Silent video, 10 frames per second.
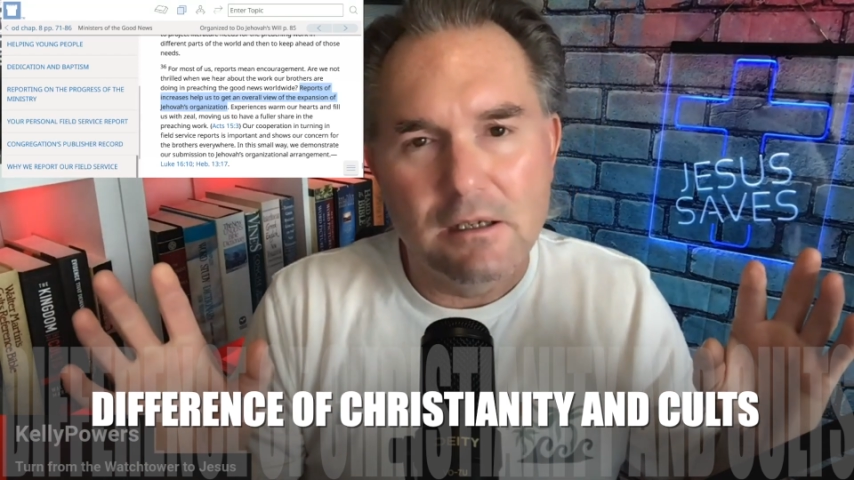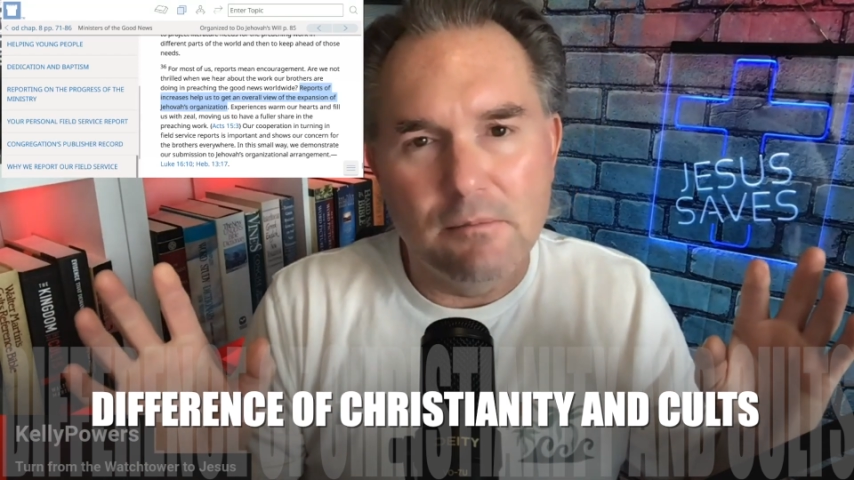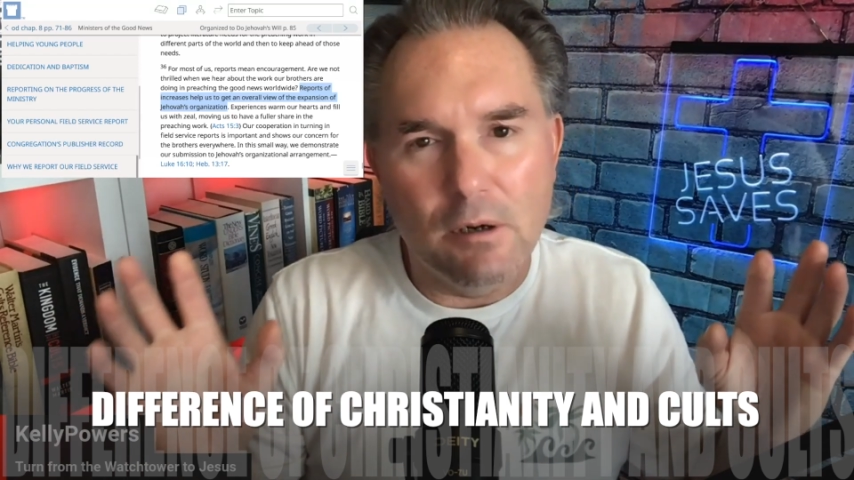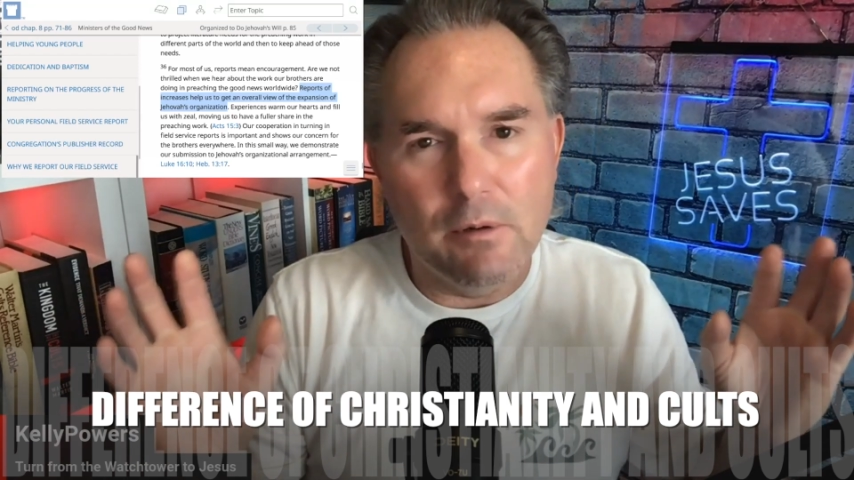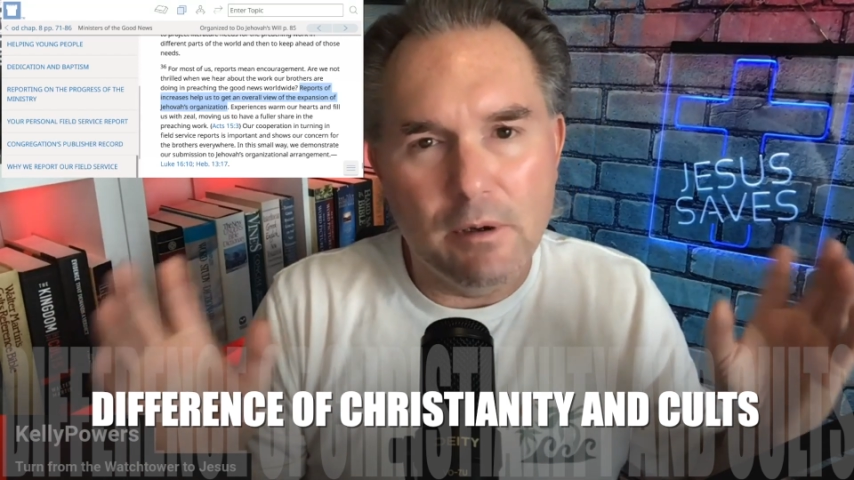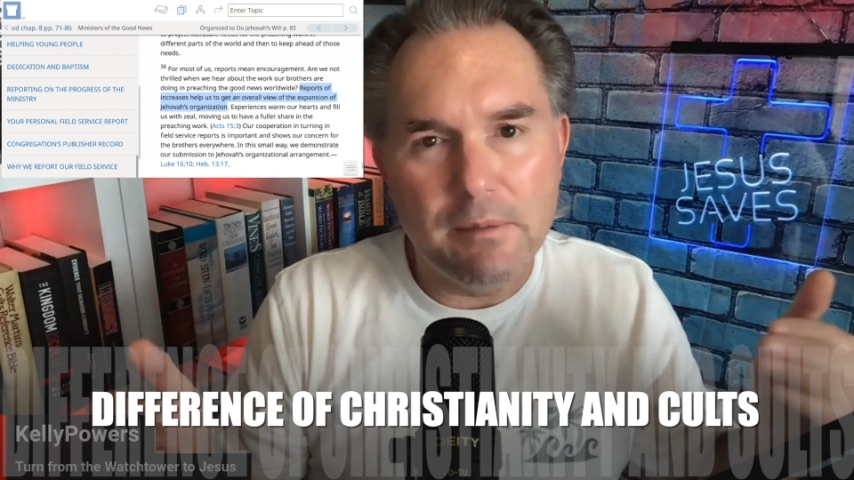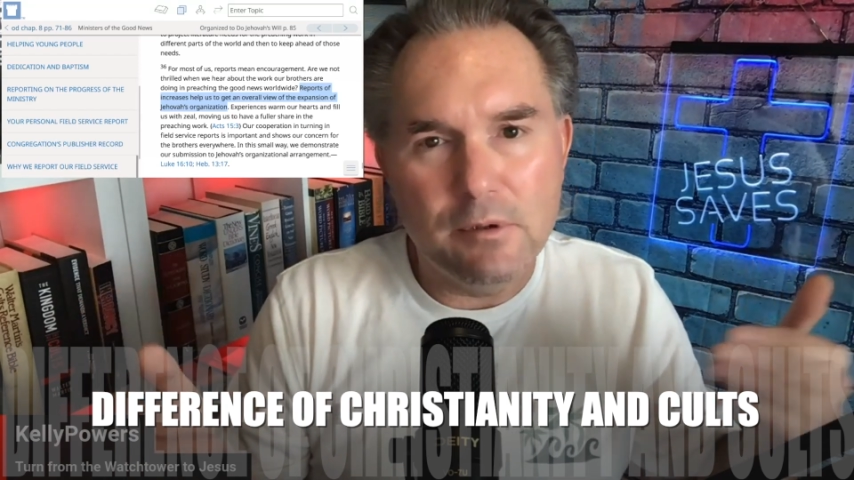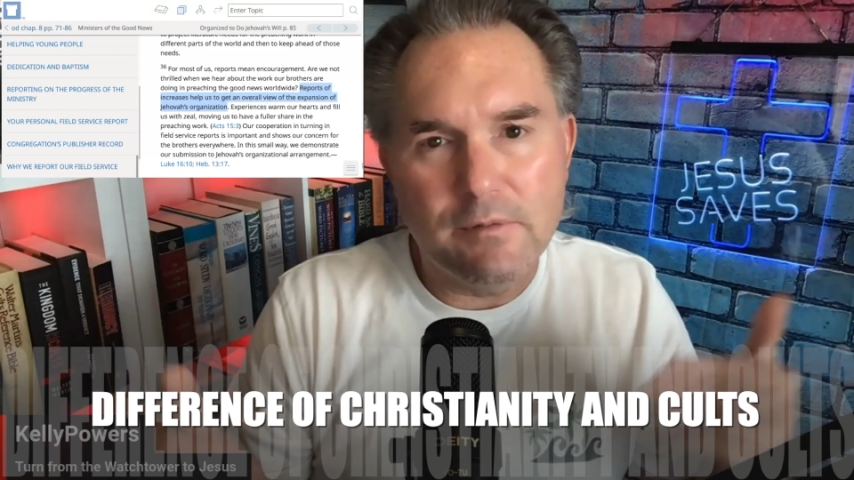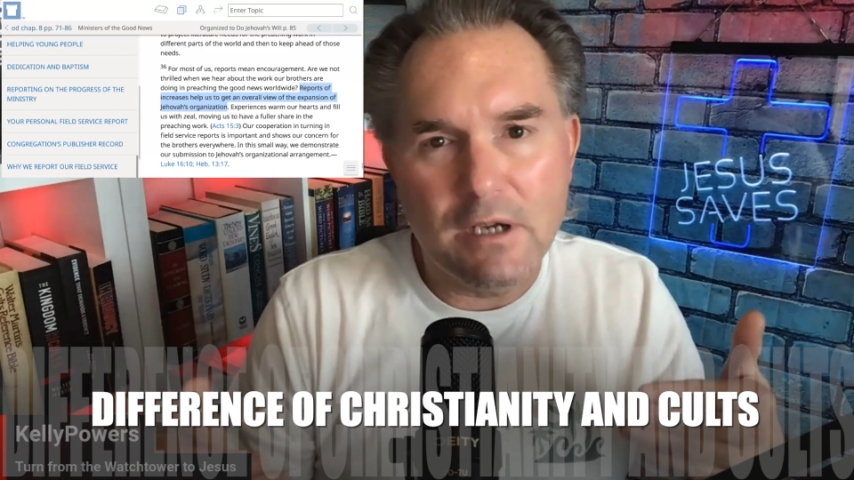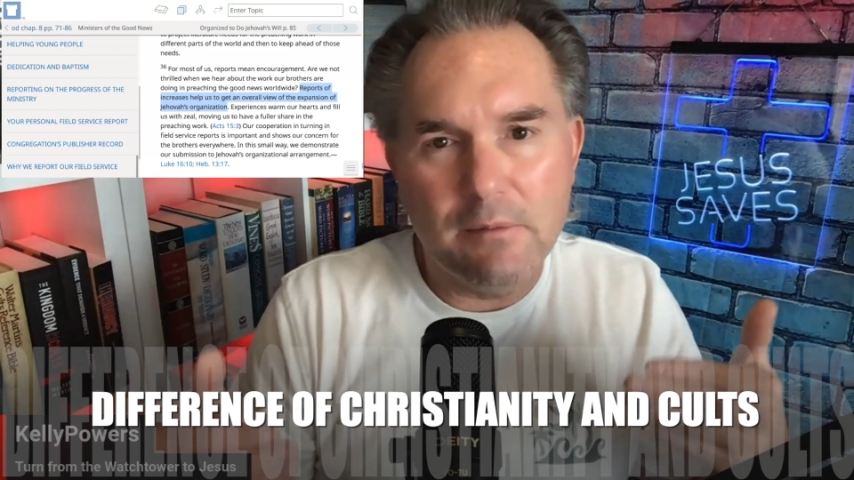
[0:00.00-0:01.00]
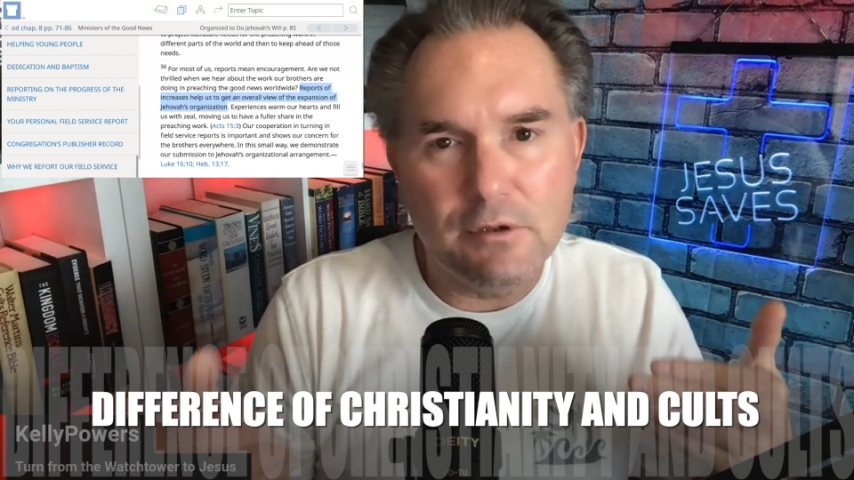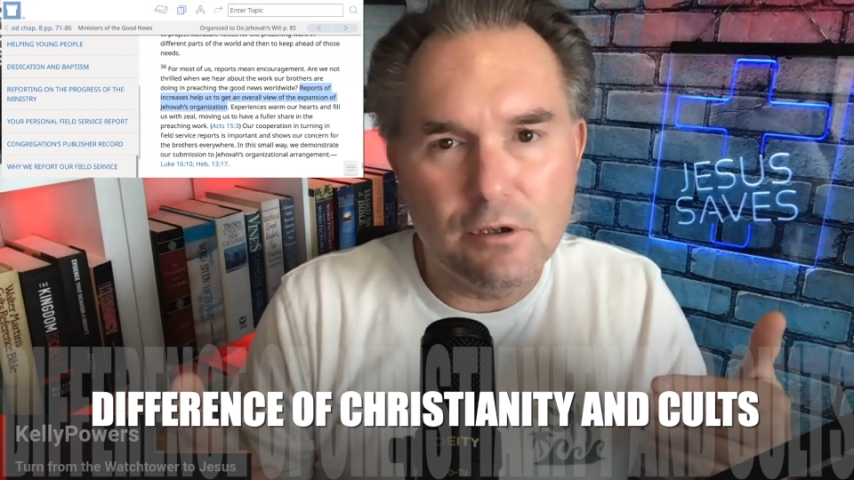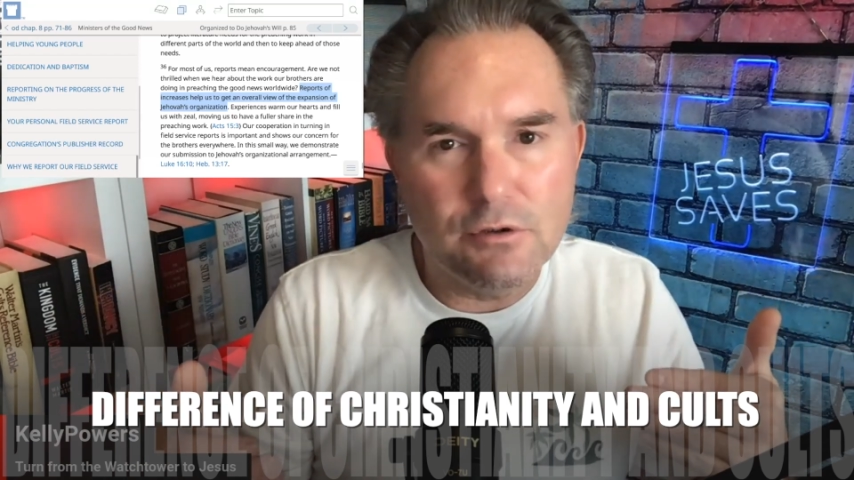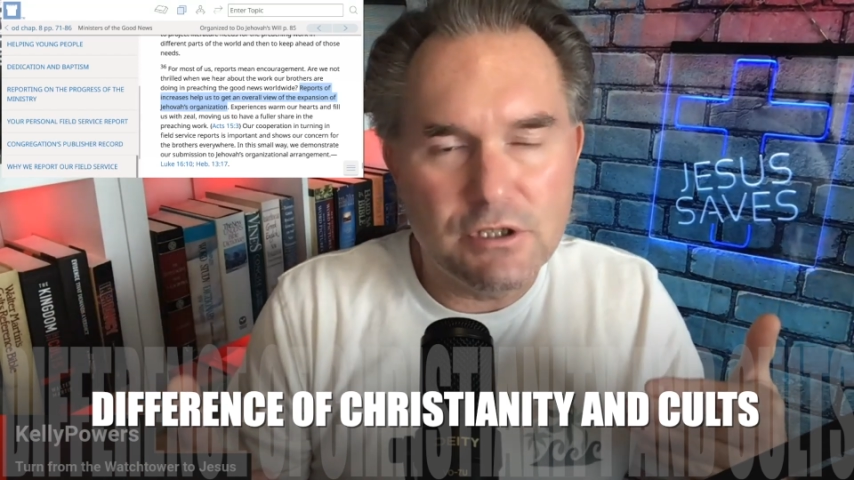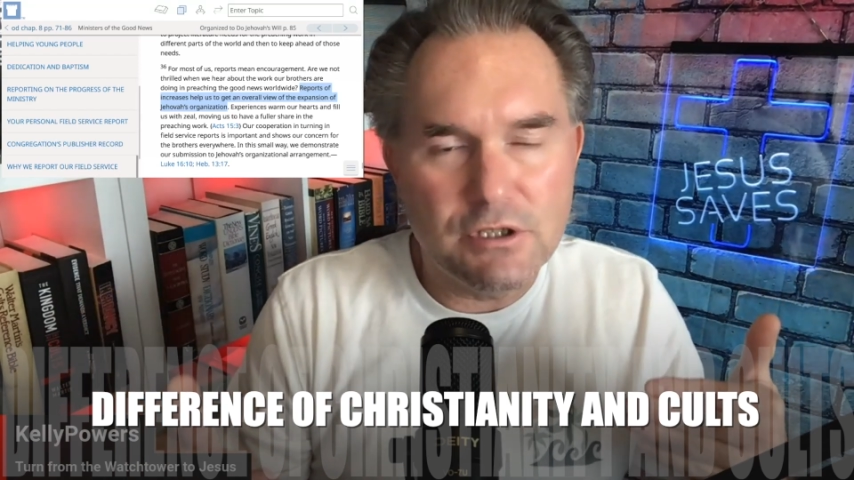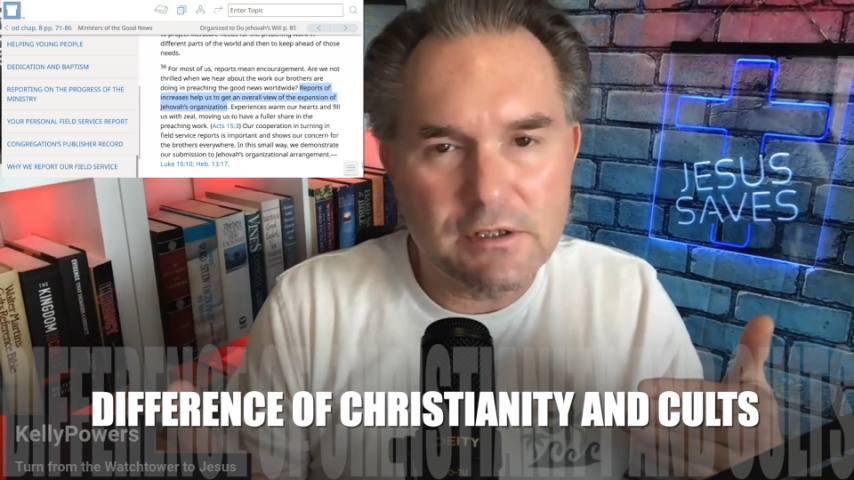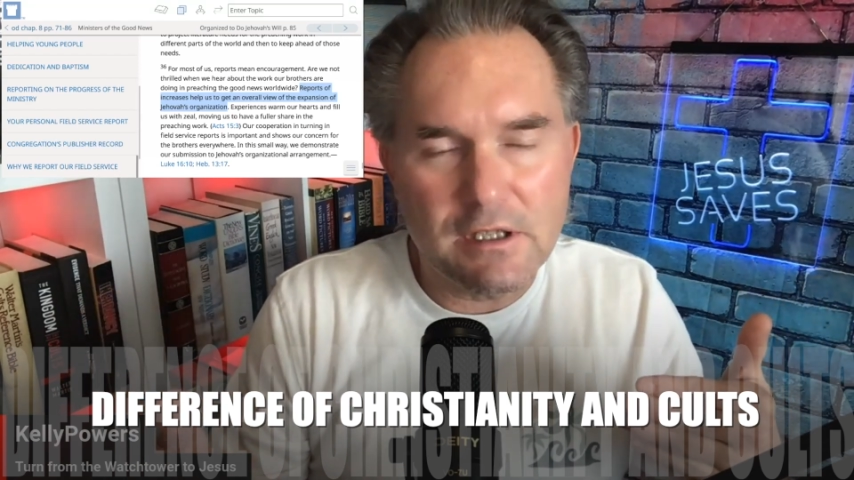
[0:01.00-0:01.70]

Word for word: But when people have come to know Jesus,